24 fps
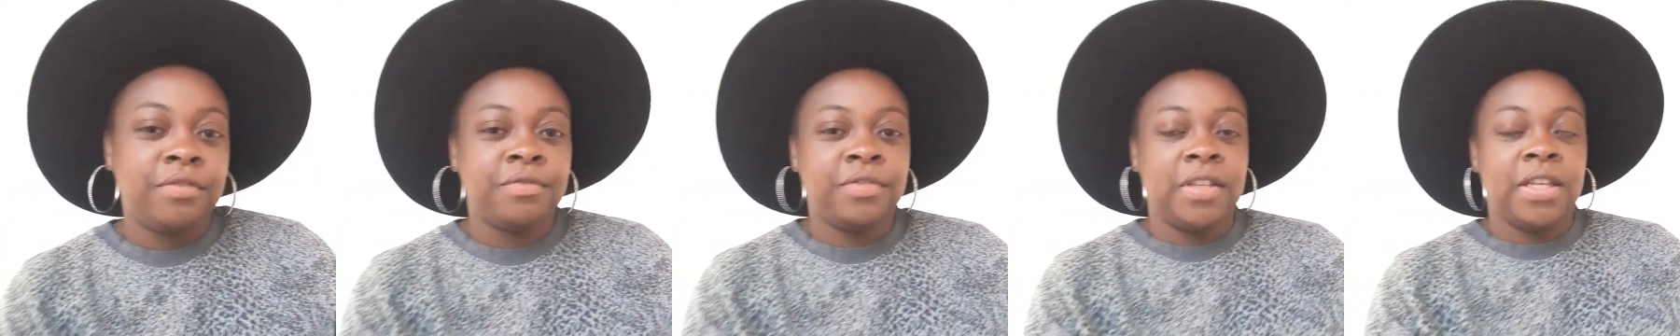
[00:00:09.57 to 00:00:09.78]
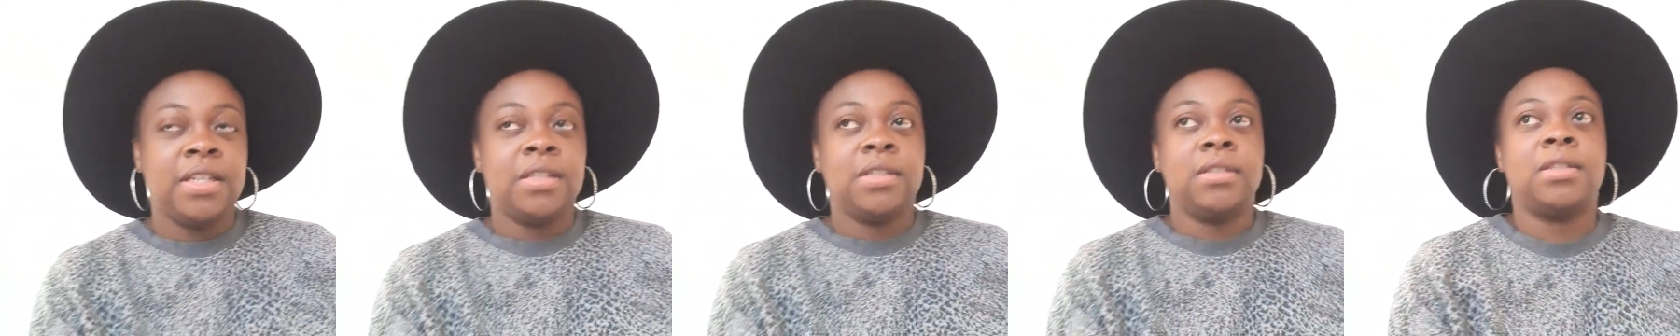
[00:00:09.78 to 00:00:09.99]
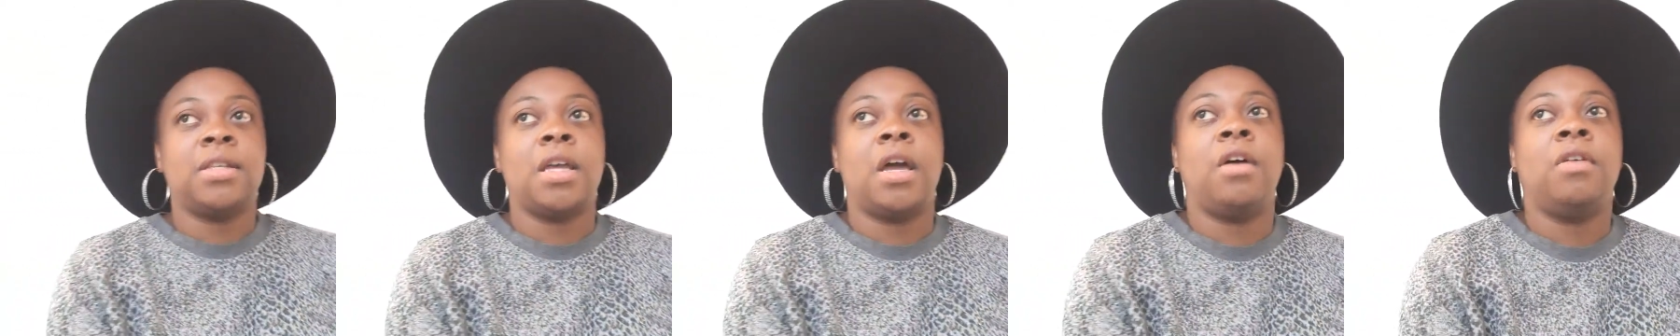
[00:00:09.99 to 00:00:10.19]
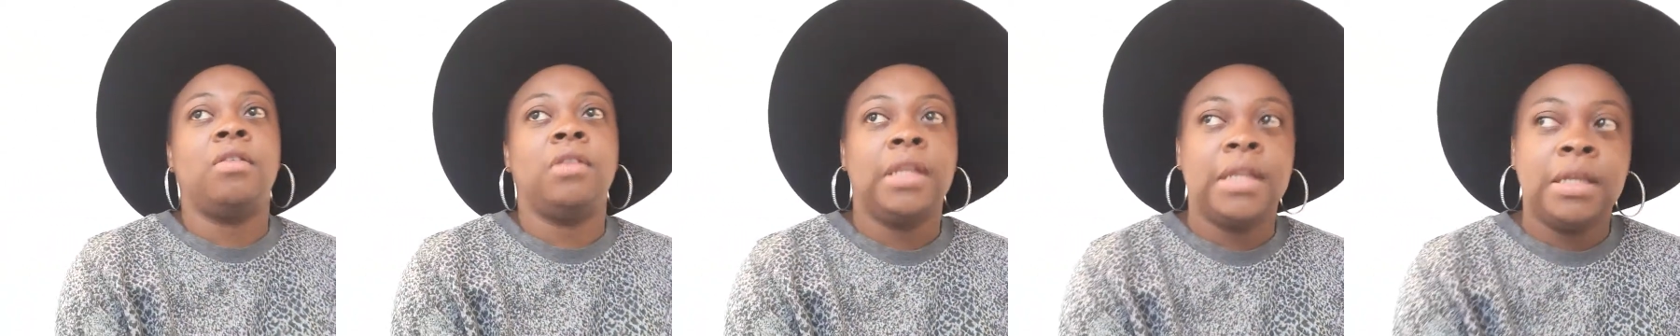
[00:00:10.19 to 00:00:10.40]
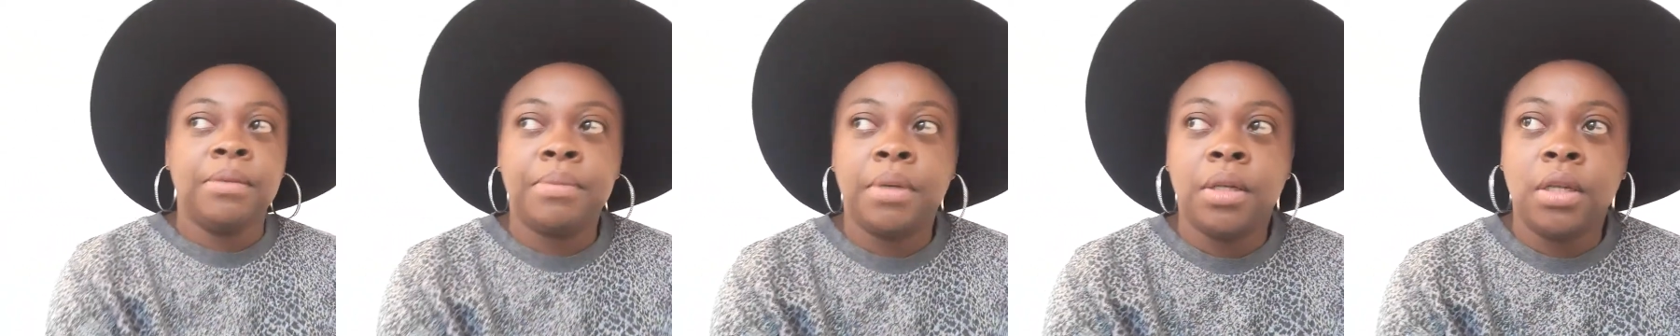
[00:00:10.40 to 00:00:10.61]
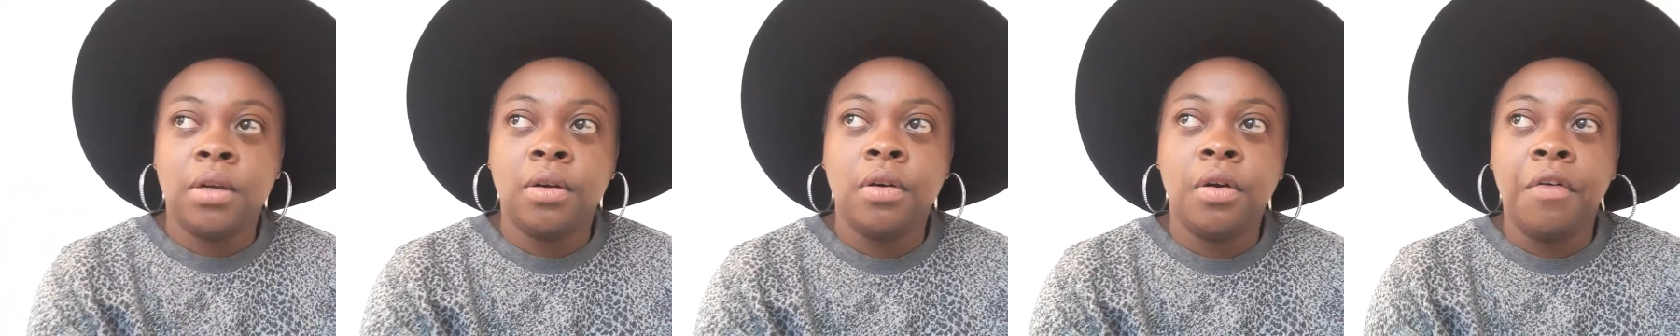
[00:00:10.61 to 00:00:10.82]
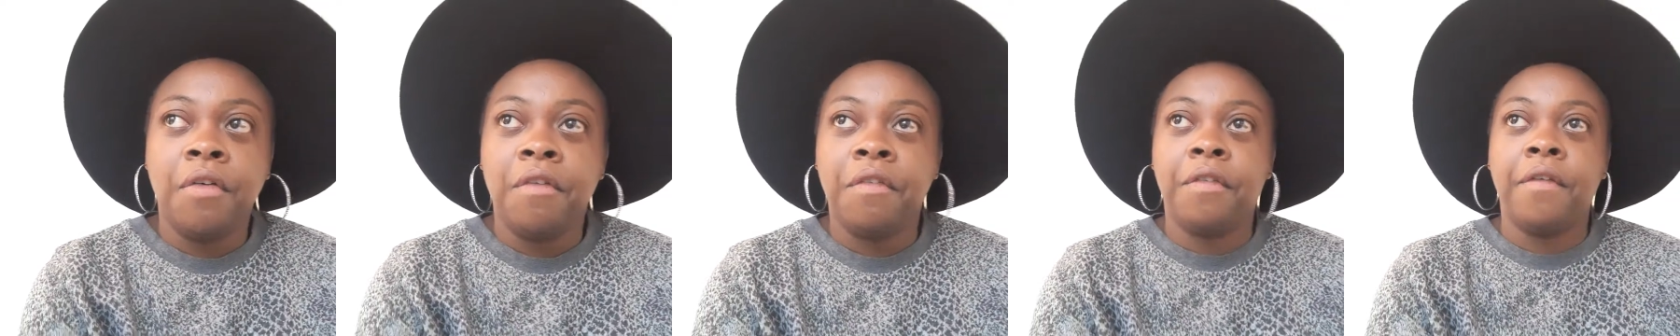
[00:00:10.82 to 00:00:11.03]
things I'll link
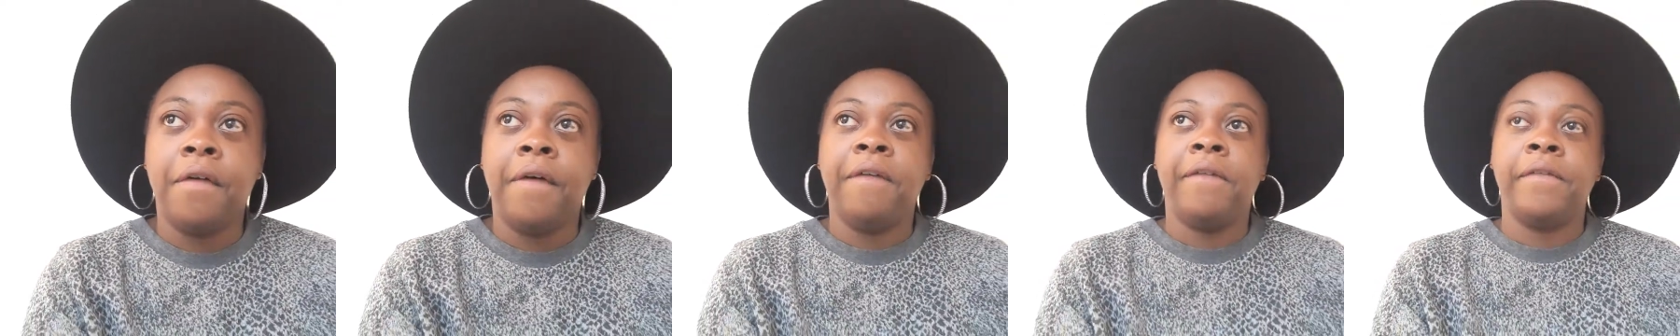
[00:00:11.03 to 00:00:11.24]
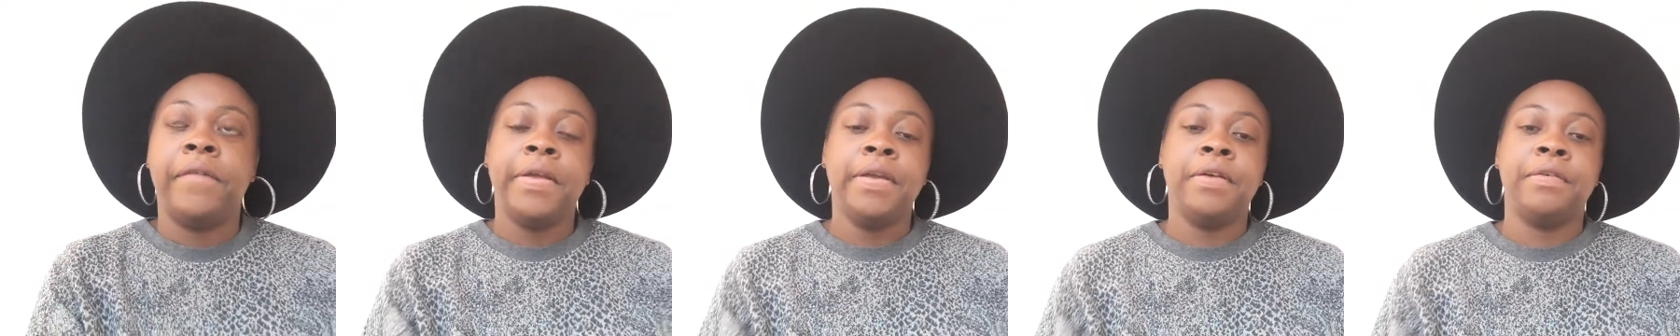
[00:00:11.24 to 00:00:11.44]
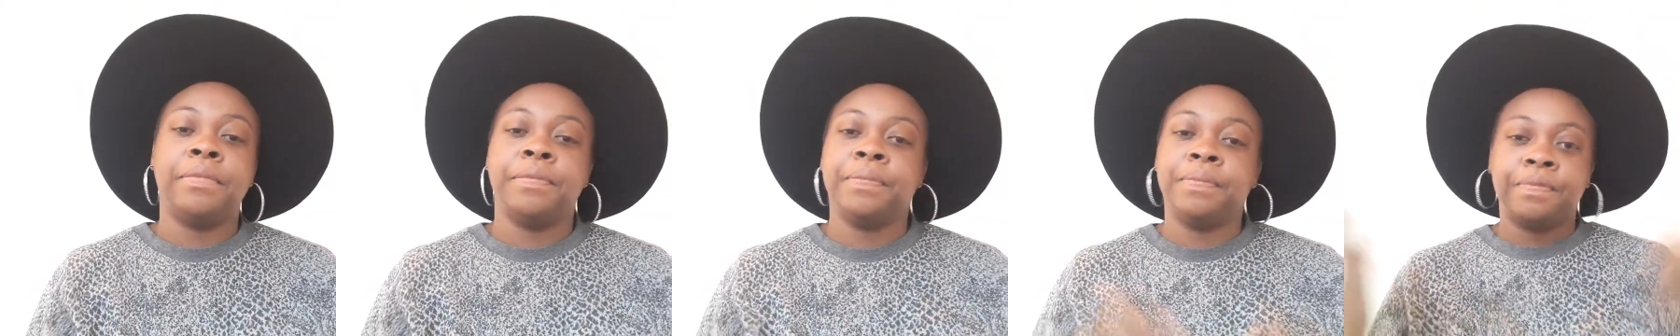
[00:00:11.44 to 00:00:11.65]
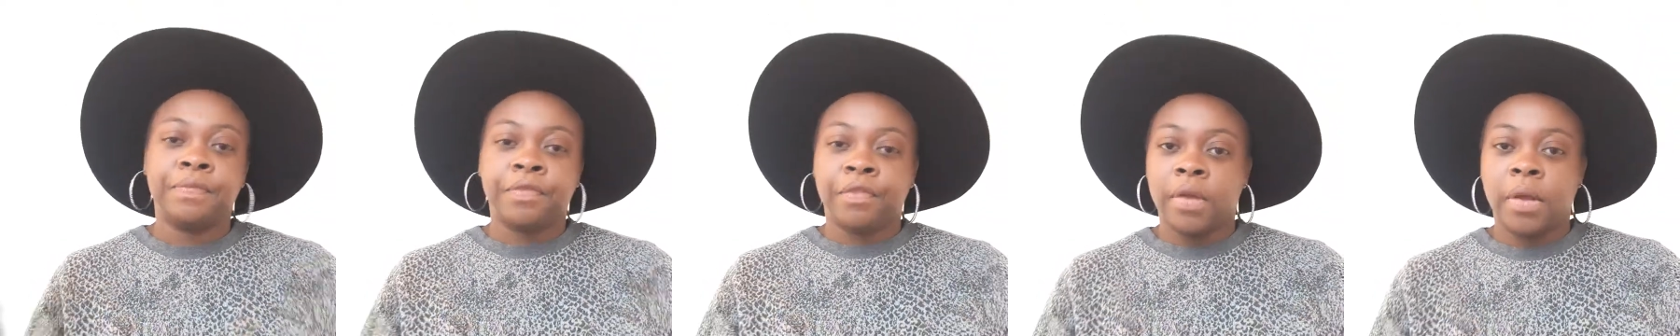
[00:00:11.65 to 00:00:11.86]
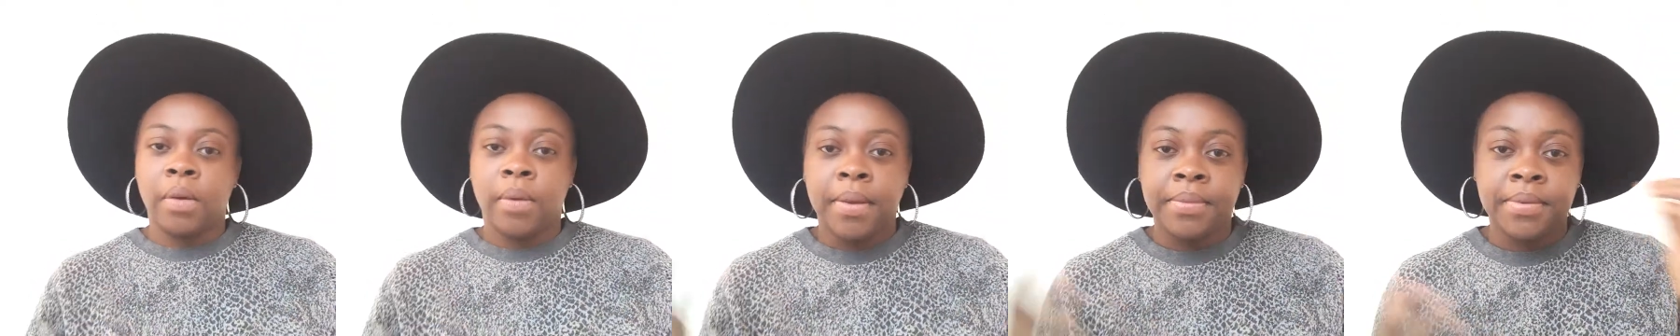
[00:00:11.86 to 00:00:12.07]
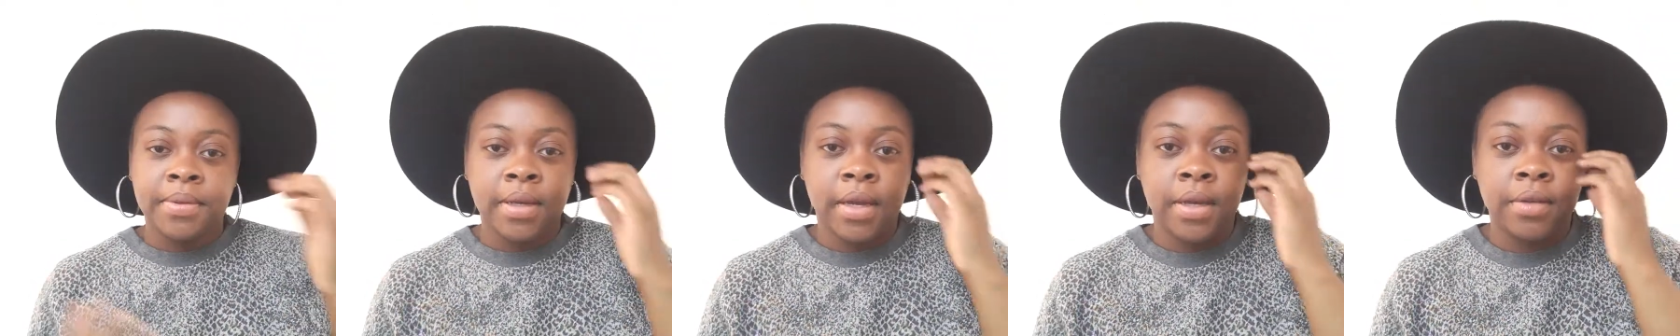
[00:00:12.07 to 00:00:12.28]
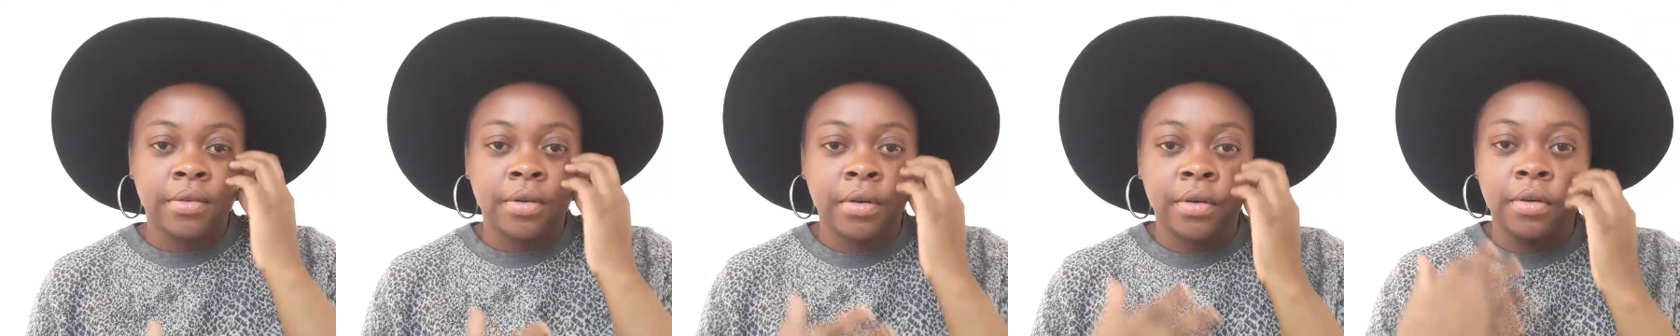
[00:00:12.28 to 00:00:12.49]
below of like free
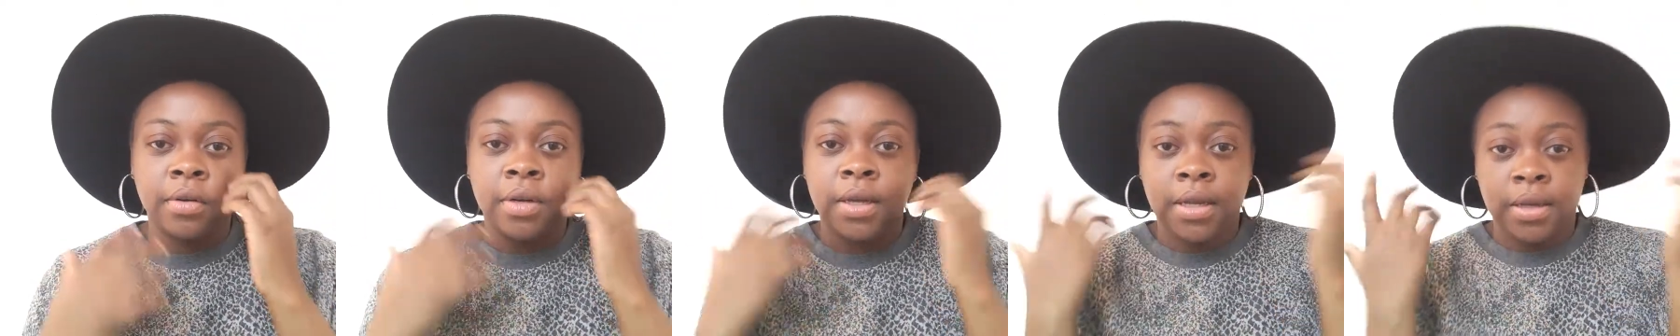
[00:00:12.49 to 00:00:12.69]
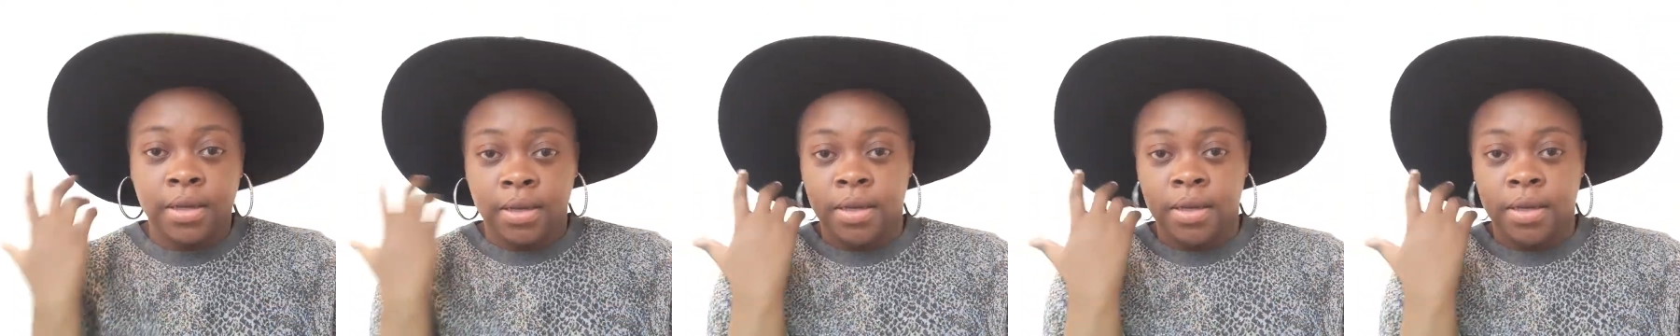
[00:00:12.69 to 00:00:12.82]
websites or